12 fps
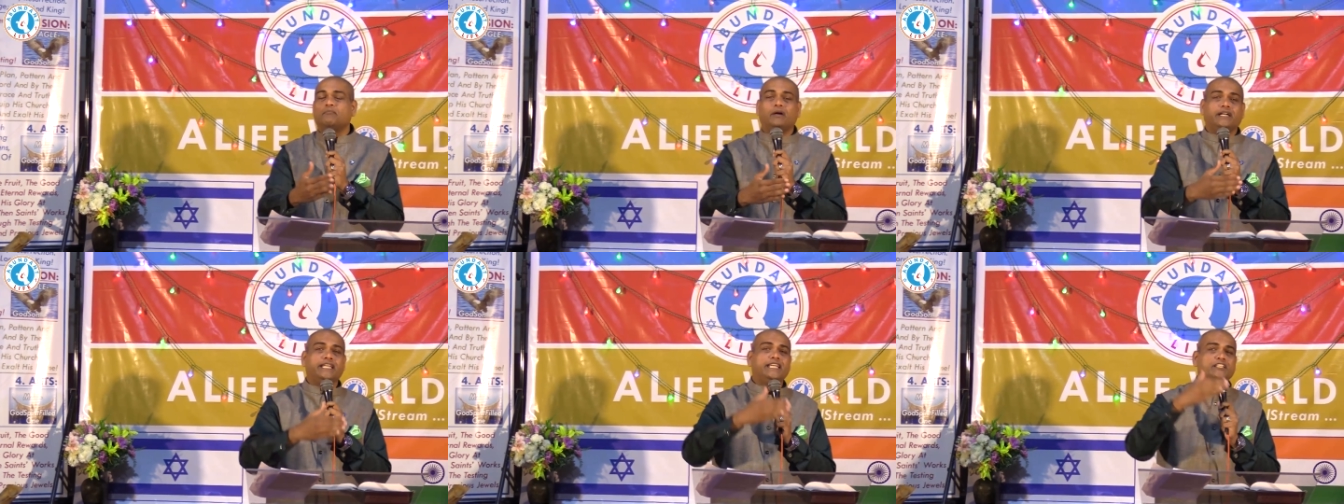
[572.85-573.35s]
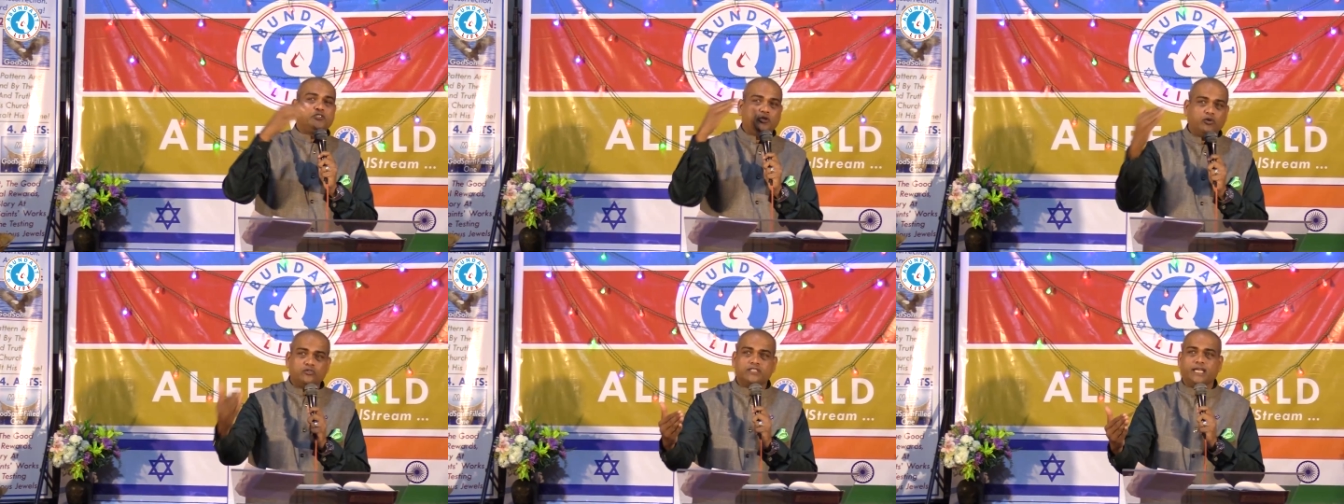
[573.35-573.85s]
But he
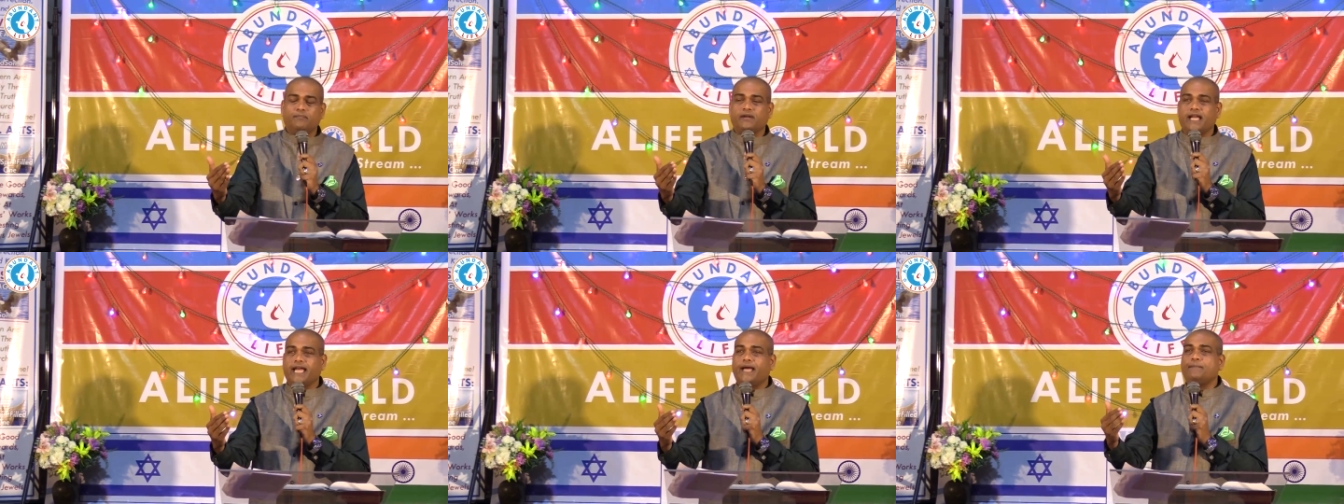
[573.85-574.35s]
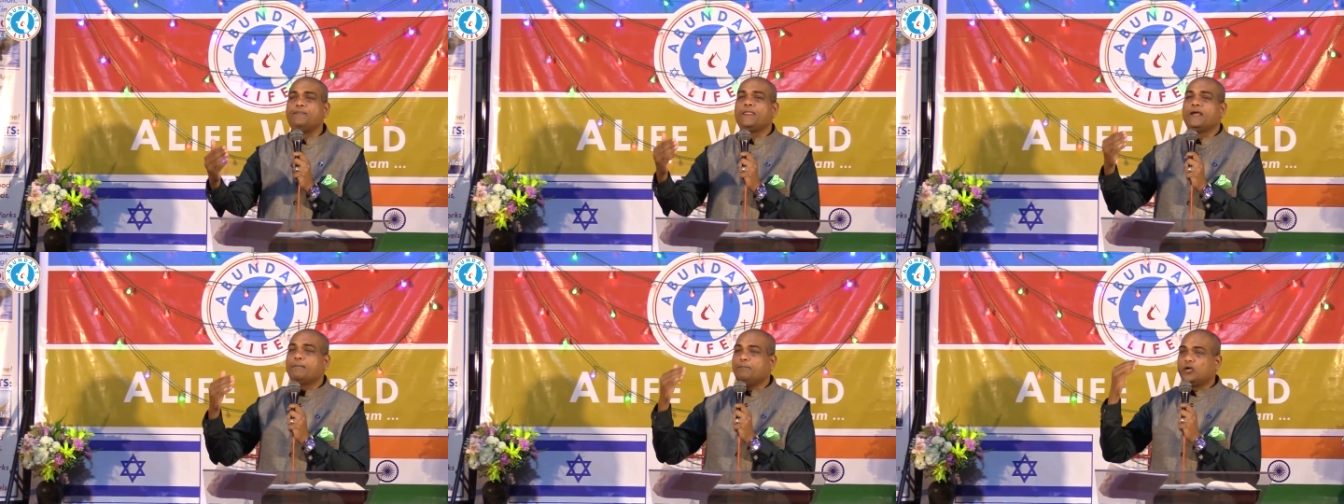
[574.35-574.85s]
chose Abraham
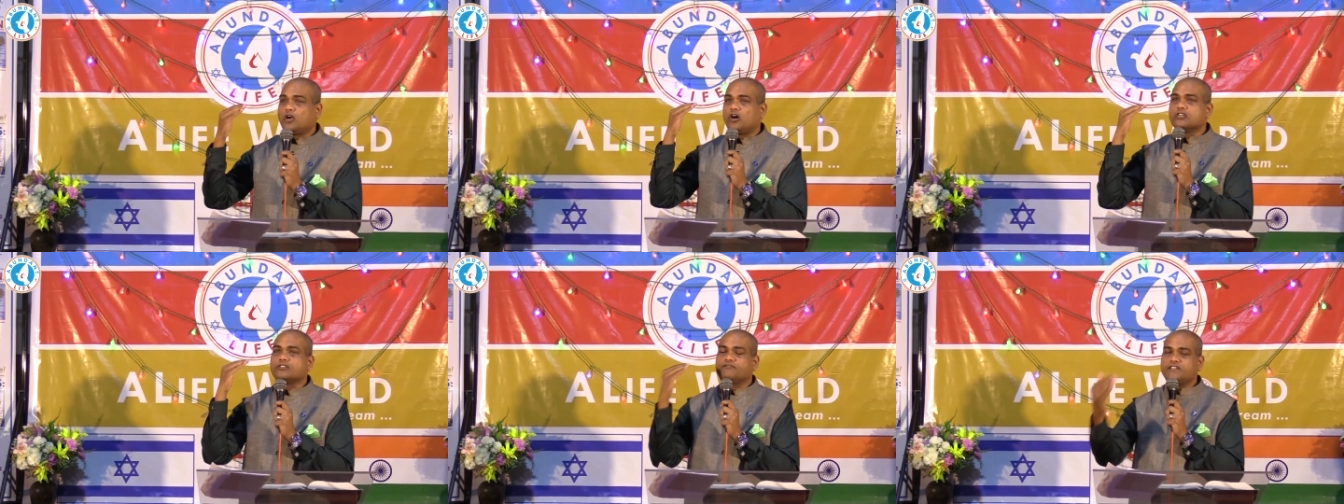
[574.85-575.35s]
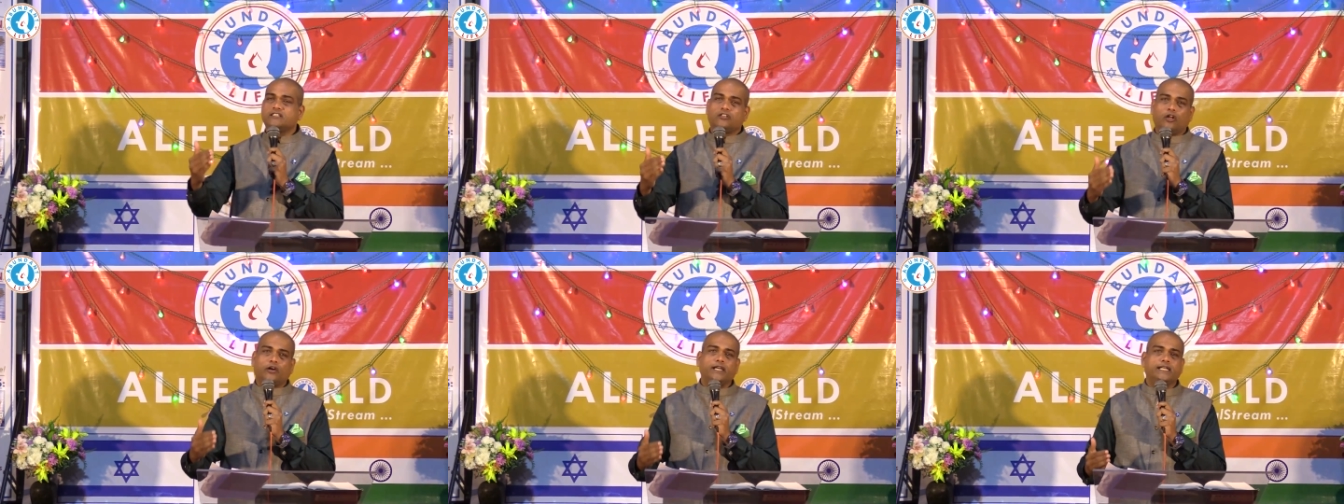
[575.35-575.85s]
because of his
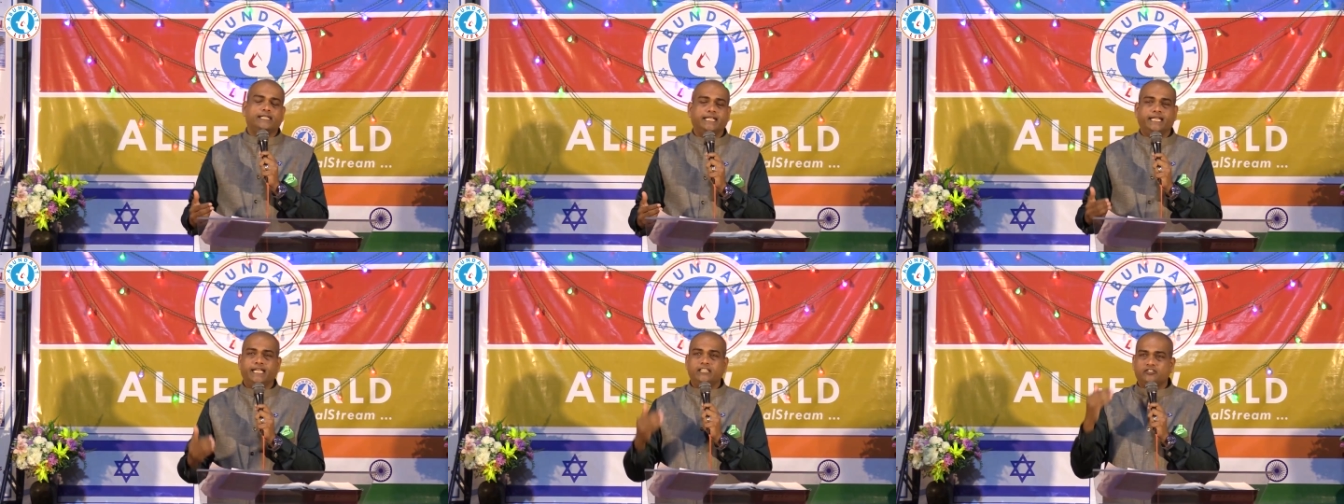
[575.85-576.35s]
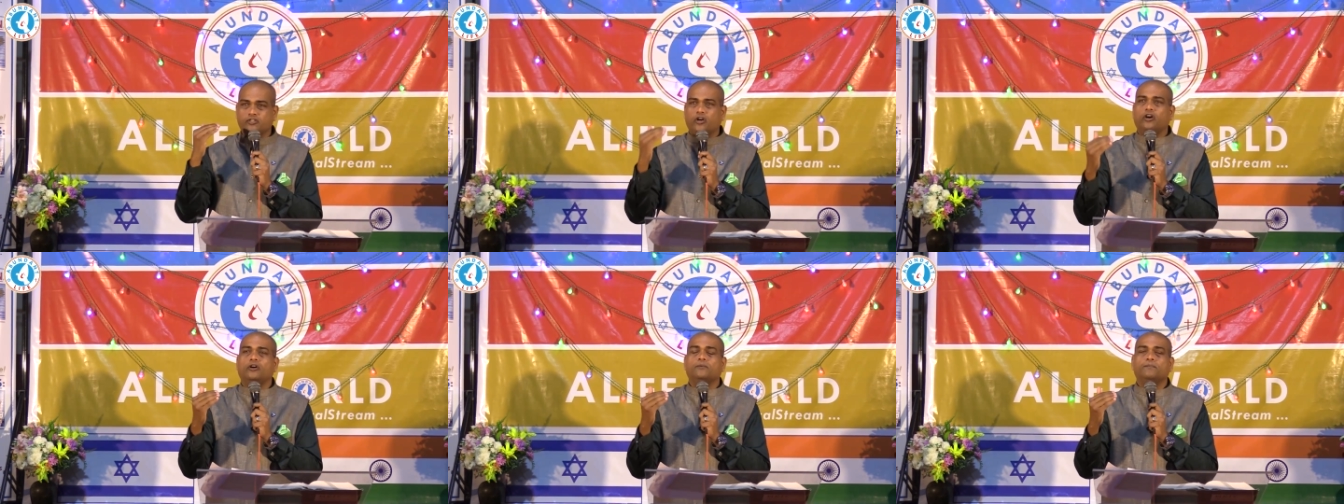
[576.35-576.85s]
loyalty. He
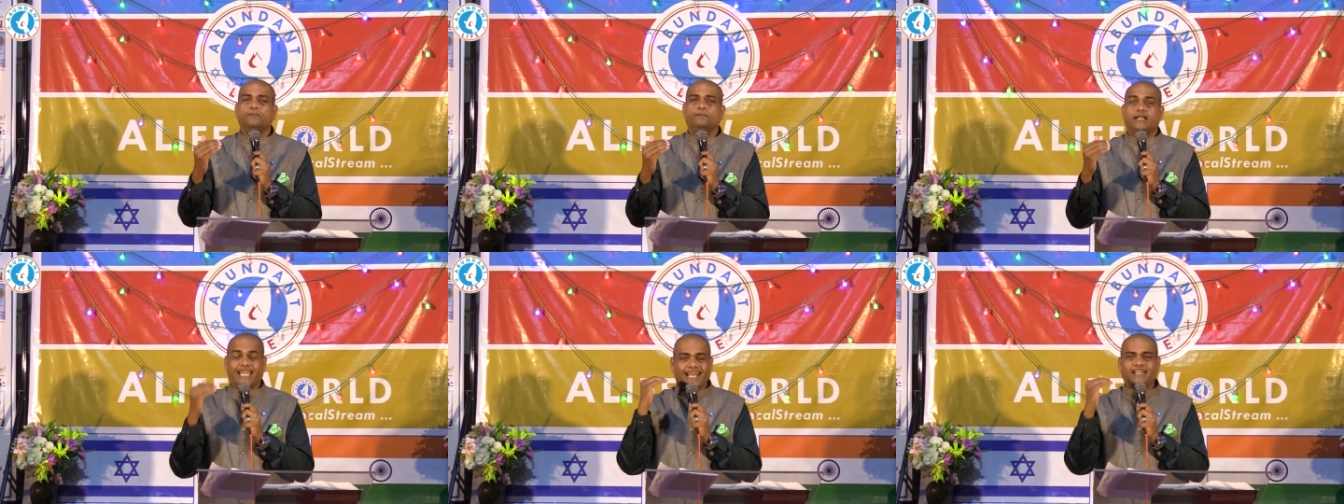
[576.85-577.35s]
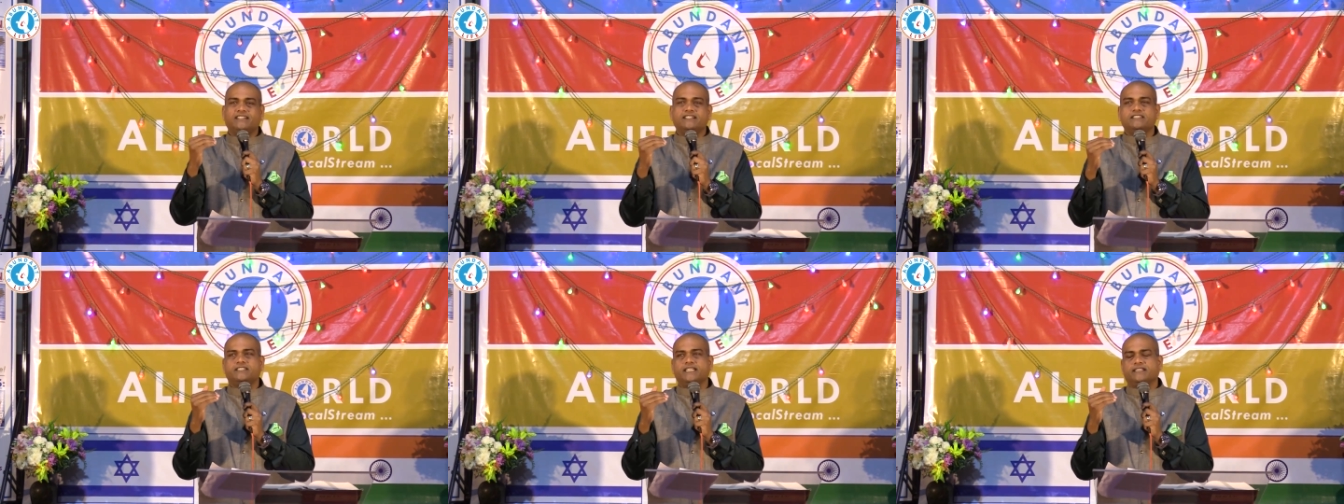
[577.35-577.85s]
saw
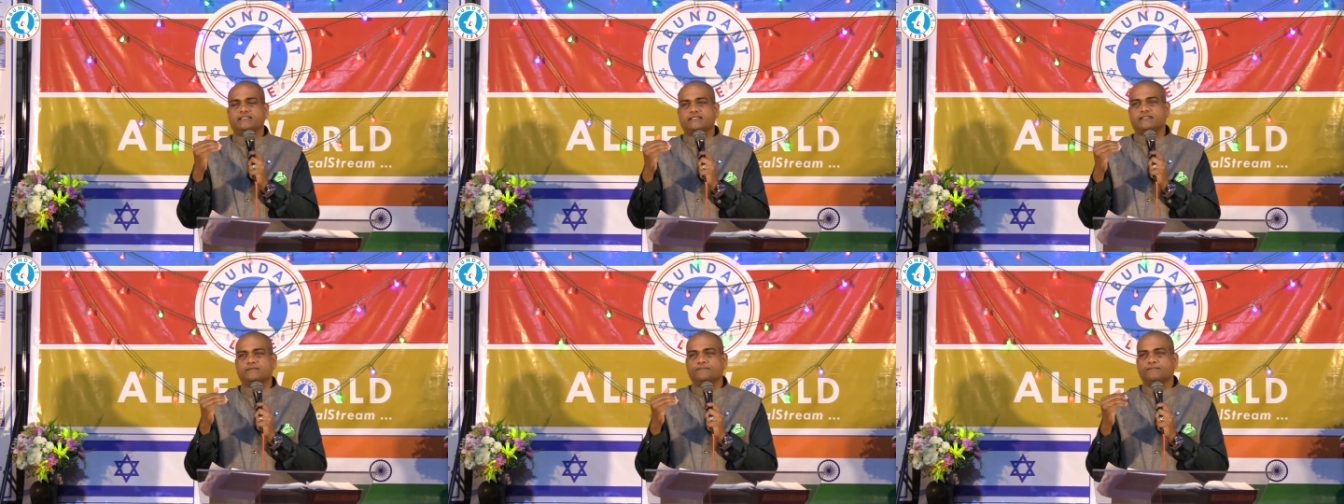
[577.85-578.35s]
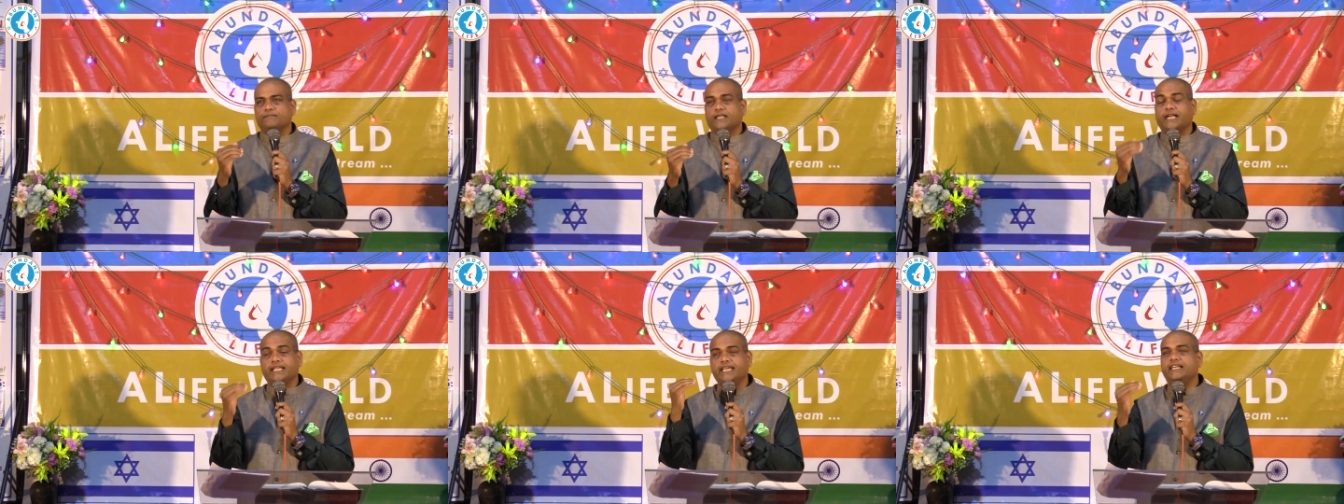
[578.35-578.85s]
characteristics
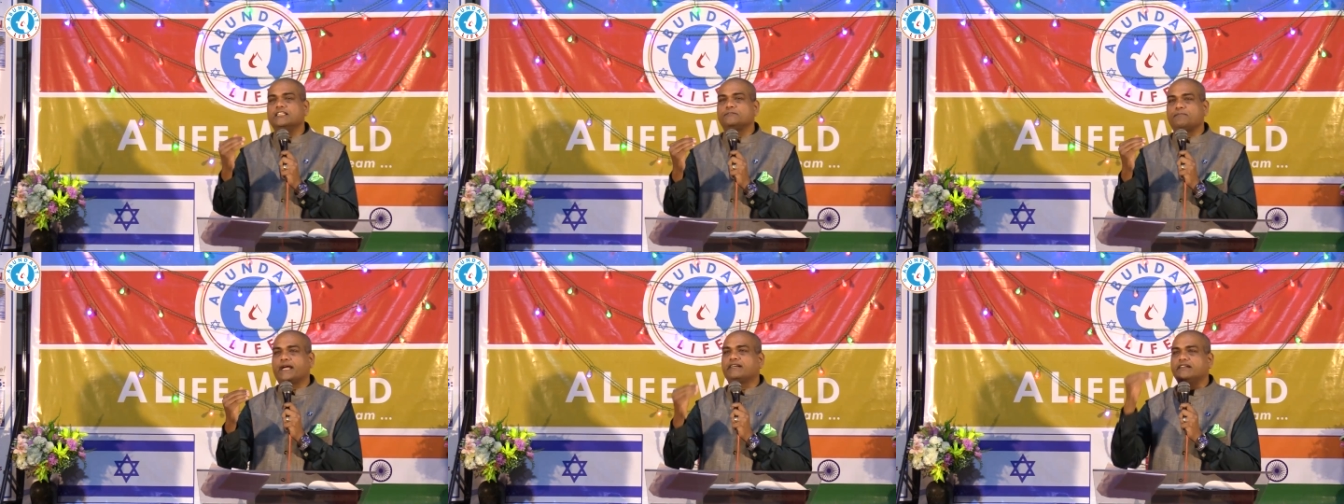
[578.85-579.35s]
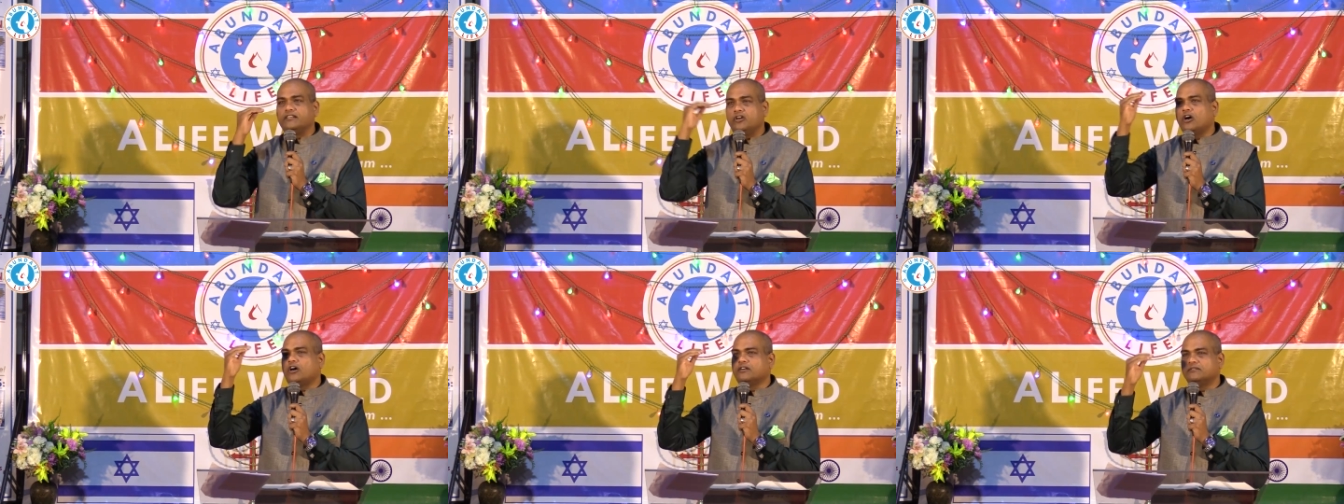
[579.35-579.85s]
that he respected
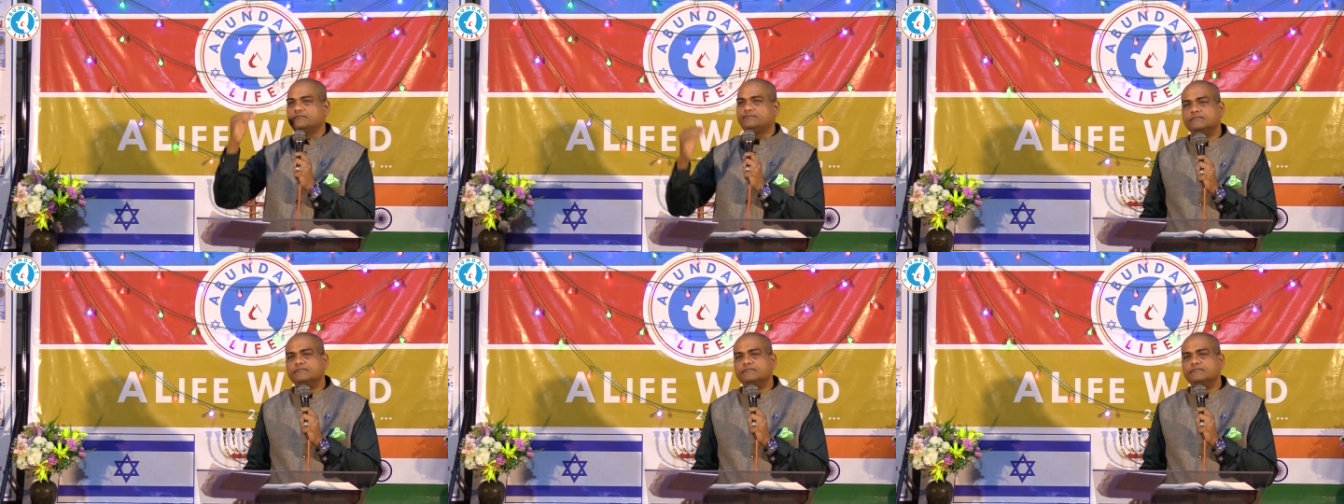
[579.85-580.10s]
God.